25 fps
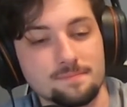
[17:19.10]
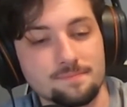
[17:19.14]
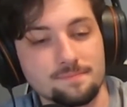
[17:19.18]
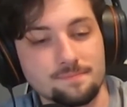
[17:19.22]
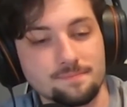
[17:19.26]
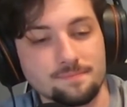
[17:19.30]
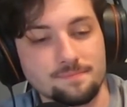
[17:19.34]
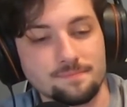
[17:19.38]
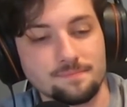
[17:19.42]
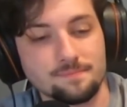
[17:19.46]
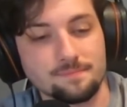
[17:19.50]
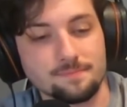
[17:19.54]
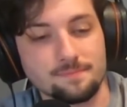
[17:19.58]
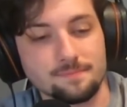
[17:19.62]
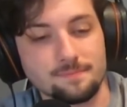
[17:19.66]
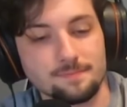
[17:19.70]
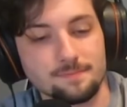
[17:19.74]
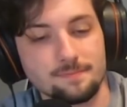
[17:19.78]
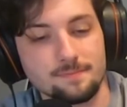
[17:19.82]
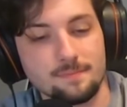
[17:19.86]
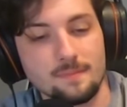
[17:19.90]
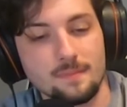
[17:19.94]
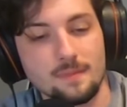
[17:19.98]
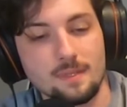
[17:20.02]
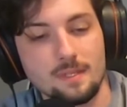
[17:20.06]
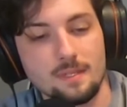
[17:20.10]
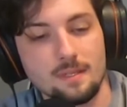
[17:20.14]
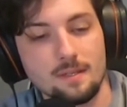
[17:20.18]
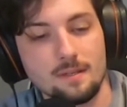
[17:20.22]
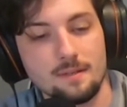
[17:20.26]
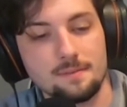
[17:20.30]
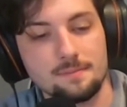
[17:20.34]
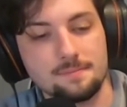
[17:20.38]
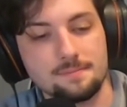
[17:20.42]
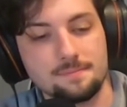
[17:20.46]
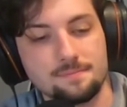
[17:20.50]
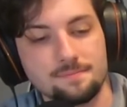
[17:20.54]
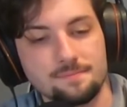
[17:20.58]

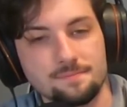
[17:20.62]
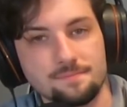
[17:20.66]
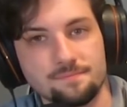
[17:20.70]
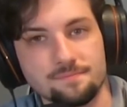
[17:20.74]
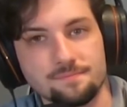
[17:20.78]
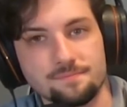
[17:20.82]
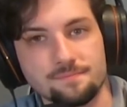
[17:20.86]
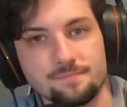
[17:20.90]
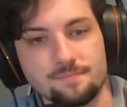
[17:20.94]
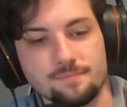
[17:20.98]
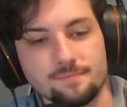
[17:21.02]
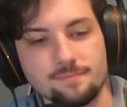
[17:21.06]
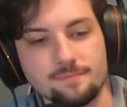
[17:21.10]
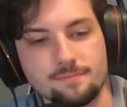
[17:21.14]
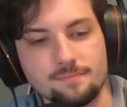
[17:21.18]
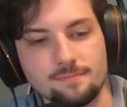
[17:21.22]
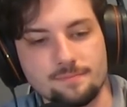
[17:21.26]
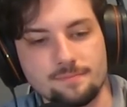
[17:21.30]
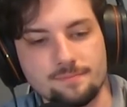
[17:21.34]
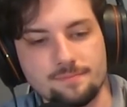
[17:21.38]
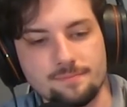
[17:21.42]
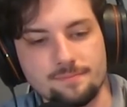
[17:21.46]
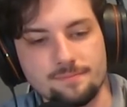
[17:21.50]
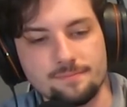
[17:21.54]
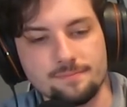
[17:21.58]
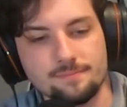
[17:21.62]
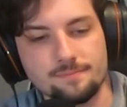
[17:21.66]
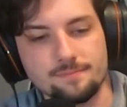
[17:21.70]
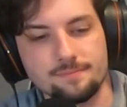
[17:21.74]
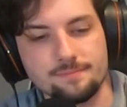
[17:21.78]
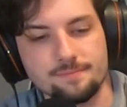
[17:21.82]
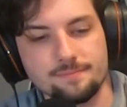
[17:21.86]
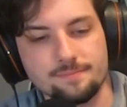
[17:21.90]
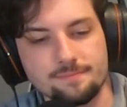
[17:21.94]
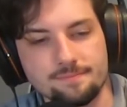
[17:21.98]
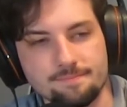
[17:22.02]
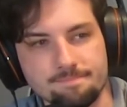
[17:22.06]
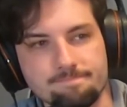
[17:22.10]

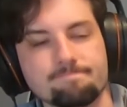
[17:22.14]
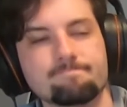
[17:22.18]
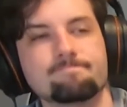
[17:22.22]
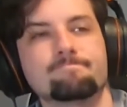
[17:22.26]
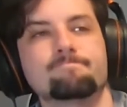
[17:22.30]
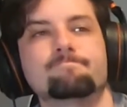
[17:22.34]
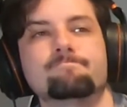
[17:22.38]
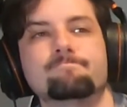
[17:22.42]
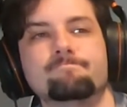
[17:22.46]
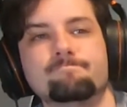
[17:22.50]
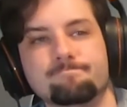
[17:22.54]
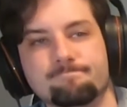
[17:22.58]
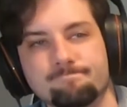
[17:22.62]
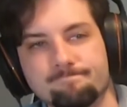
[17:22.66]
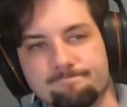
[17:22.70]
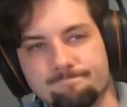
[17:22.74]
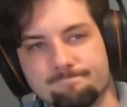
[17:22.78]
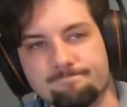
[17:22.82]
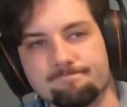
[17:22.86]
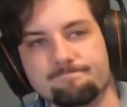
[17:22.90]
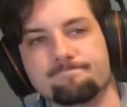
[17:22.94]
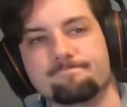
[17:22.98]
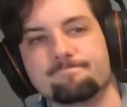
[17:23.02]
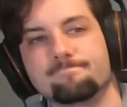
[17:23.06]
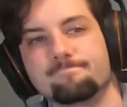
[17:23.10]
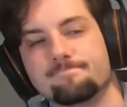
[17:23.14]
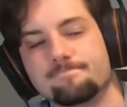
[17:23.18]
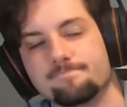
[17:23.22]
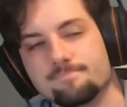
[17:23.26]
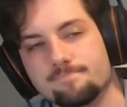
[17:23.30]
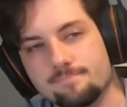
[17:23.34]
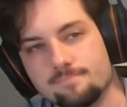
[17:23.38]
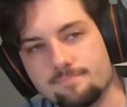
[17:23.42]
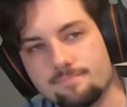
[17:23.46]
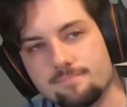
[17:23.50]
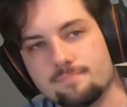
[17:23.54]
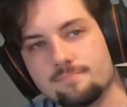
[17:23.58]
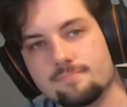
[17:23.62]

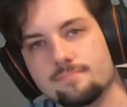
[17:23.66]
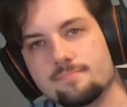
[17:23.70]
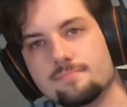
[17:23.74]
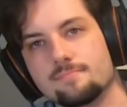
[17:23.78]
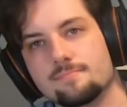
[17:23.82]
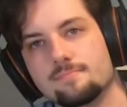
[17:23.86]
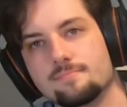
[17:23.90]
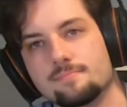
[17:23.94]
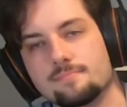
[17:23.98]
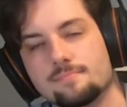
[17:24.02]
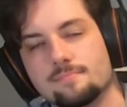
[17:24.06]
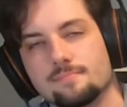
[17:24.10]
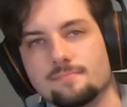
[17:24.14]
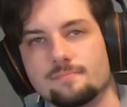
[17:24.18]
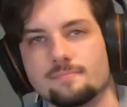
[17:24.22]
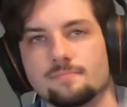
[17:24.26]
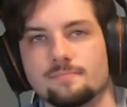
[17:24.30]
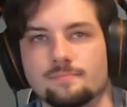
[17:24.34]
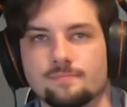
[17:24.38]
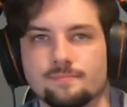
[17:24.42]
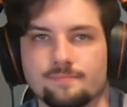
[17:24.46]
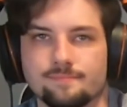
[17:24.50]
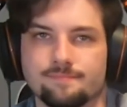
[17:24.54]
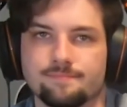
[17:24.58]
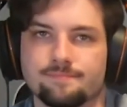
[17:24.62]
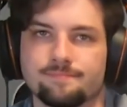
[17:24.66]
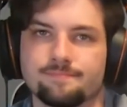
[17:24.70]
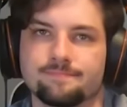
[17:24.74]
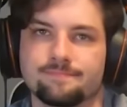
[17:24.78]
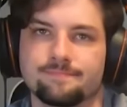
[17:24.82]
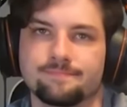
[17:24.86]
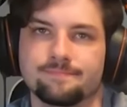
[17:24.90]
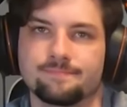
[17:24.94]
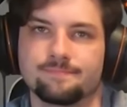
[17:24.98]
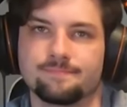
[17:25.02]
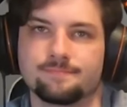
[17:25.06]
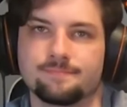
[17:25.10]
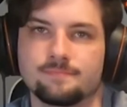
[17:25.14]

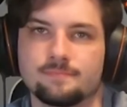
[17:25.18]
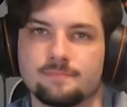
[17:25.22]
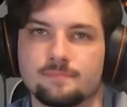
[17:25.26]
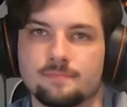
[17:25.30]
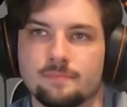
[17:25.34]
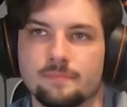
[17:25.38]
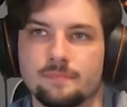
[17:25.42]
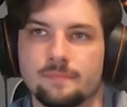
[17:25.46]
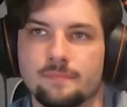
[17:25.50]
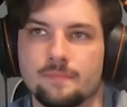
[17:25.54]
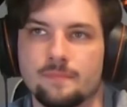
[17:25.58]
This person isn't speaking.